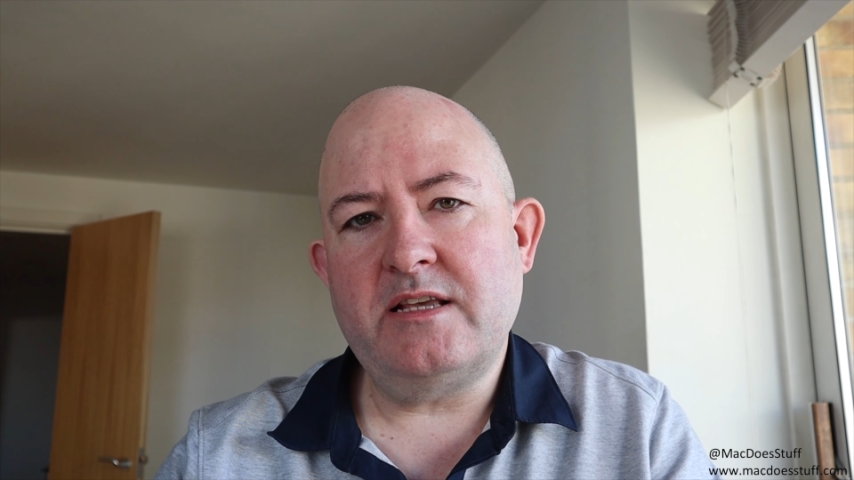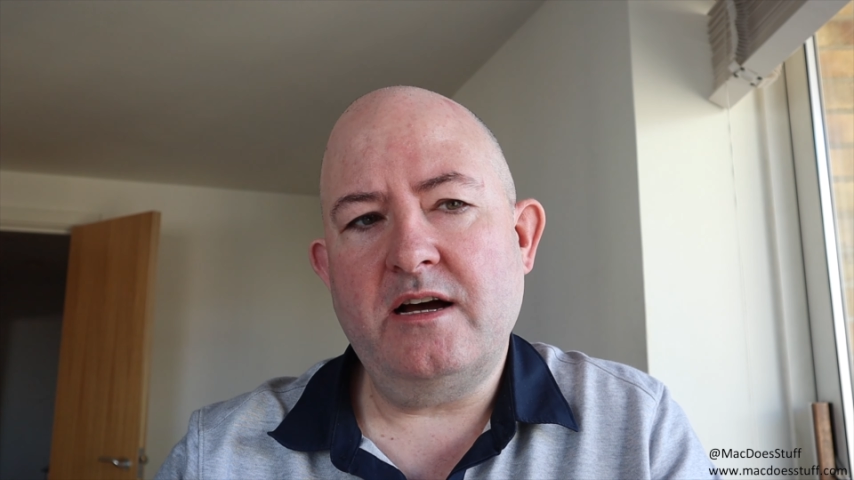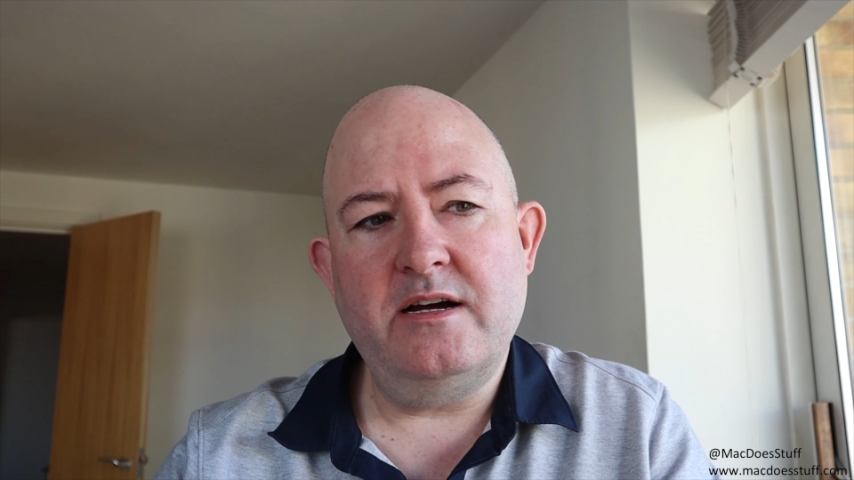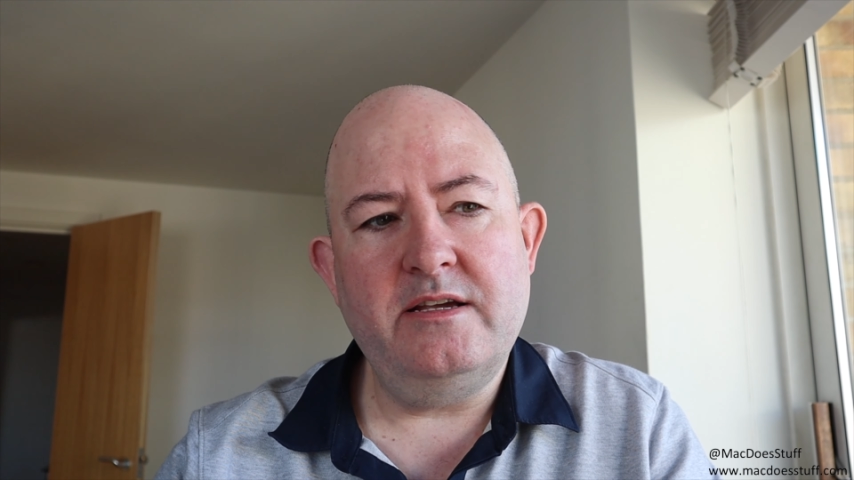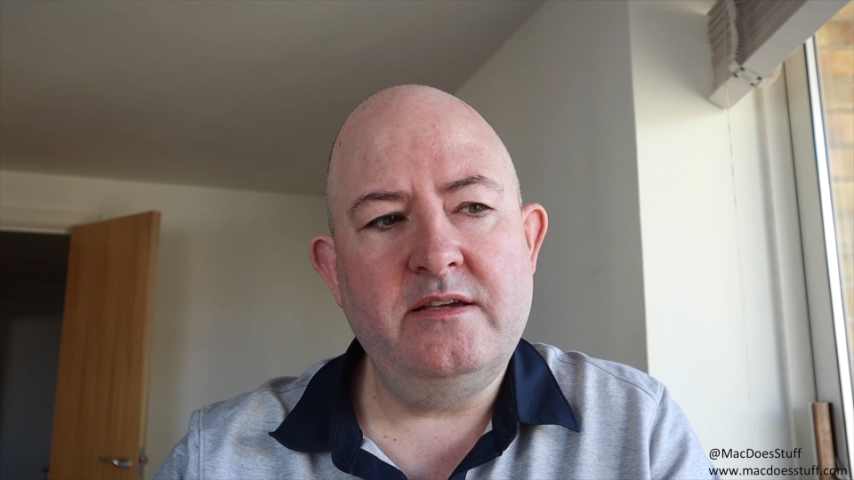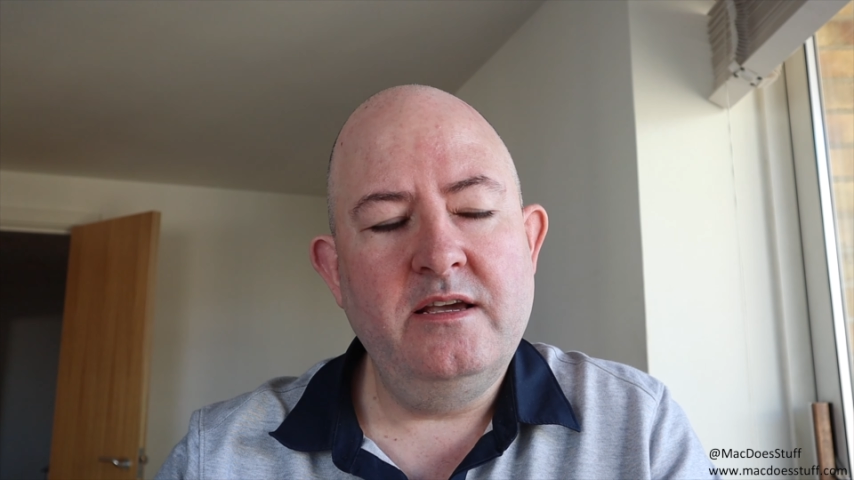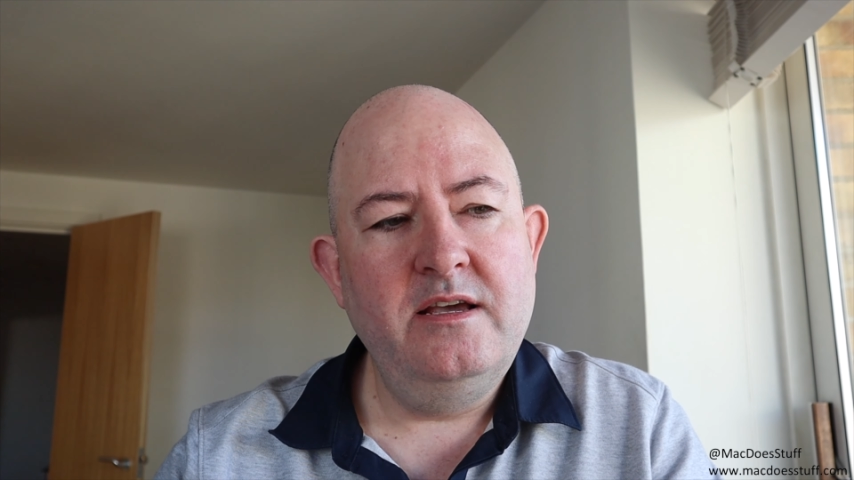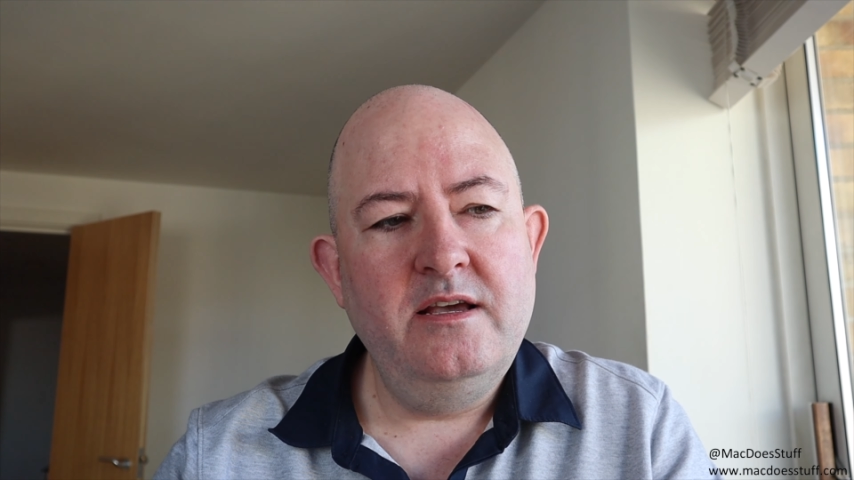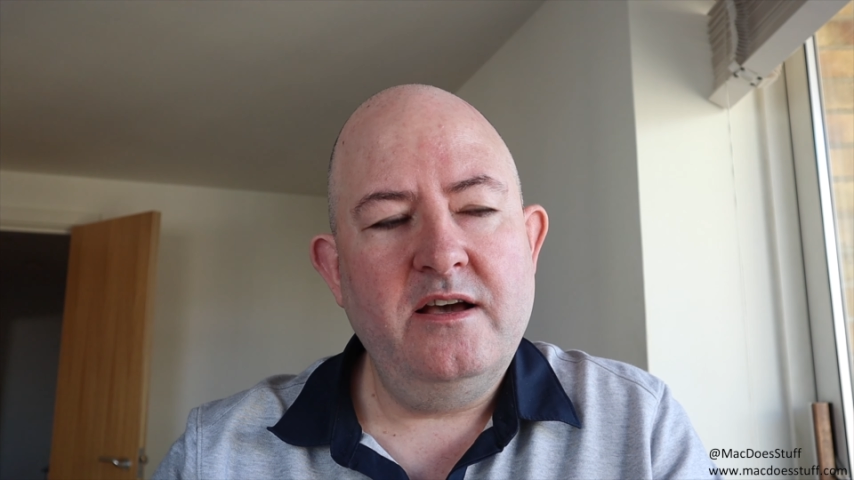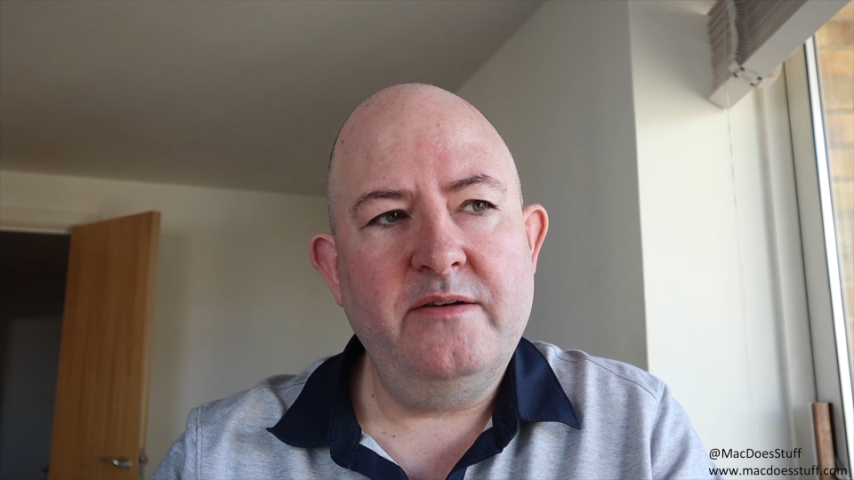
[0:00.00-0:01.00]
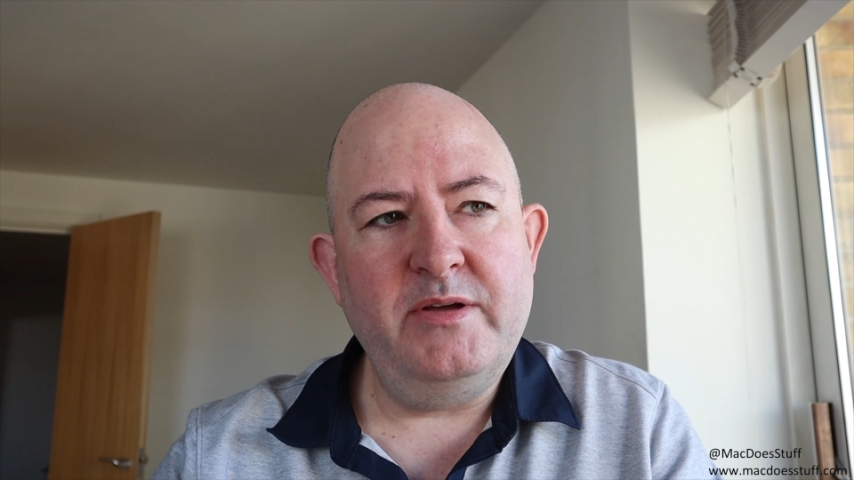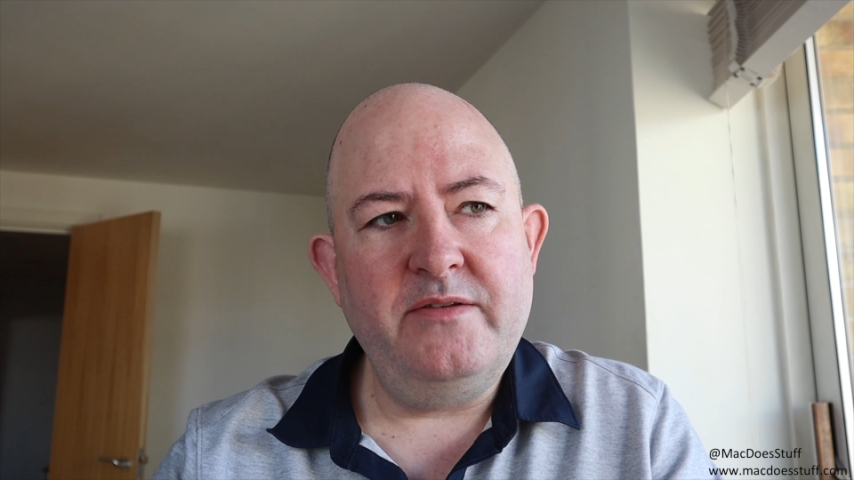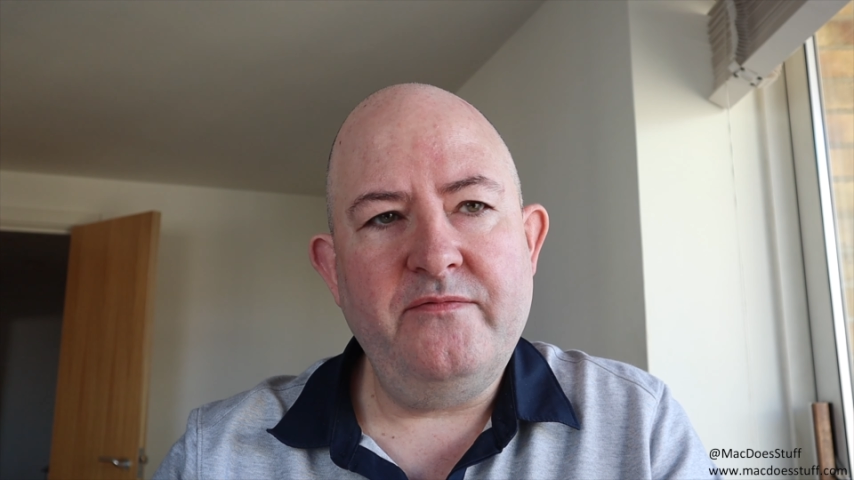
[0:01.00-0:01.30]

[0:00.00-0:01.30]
that I have been